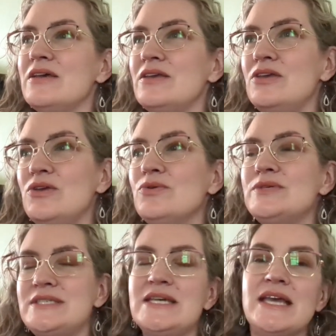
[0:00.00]
you
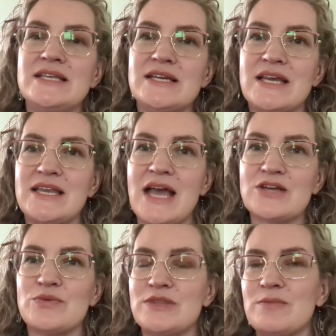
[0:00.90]
seeking to
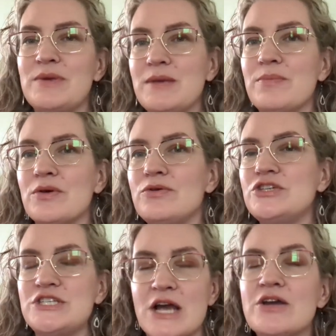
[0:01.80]
connect with the people who
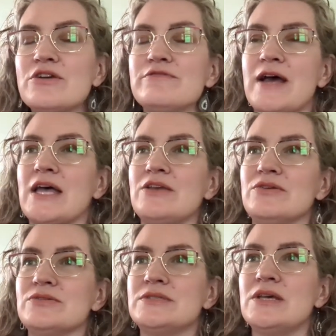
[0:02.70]
share your
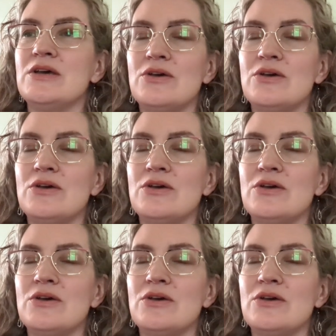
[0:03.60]
values,